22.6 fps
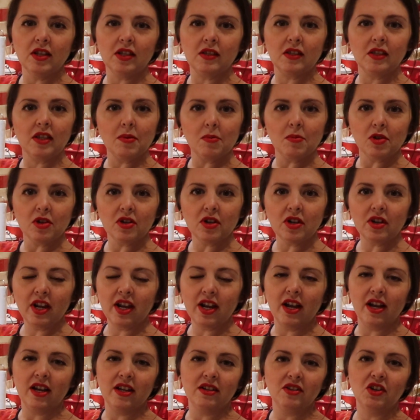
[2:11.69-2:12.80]
It's similar
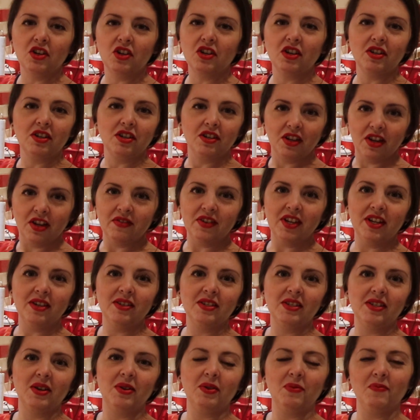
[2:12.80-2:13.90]
and you're gonna love it.
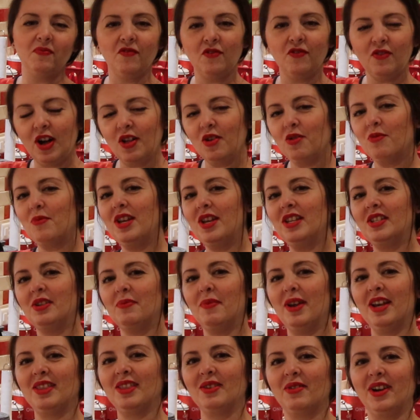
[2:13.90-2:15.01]
So follow me to
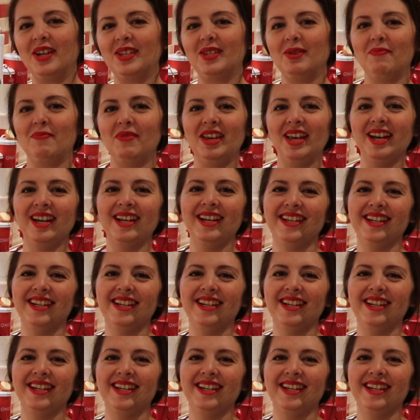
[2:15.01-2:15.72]
make the recipe.